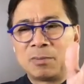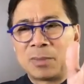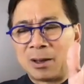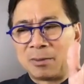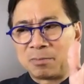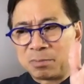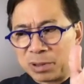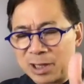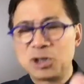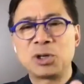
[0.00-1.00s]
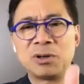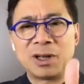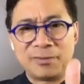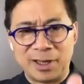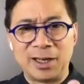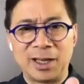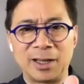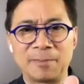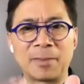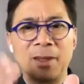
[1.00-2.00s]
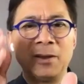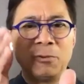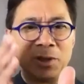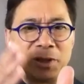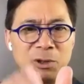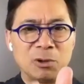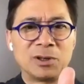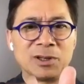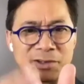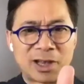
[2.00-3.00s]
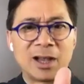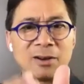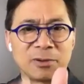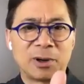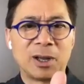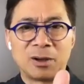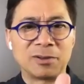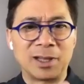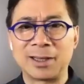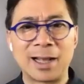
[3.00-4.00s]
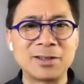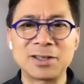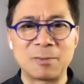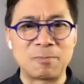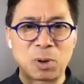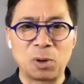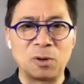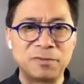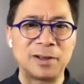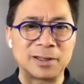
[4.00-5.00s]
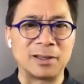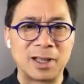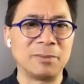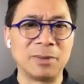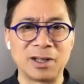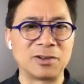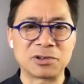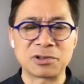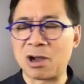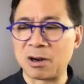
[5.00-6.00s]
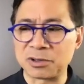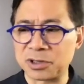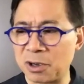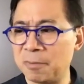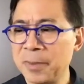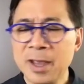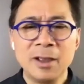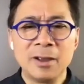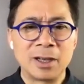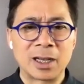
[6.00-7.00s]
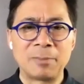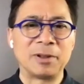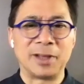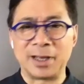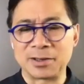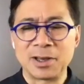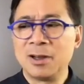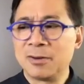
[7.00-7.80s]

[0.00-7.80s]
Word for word: uh, pleasure of eating with your desire for health, like that's the perfect alignment of the stars. So, a couple of things.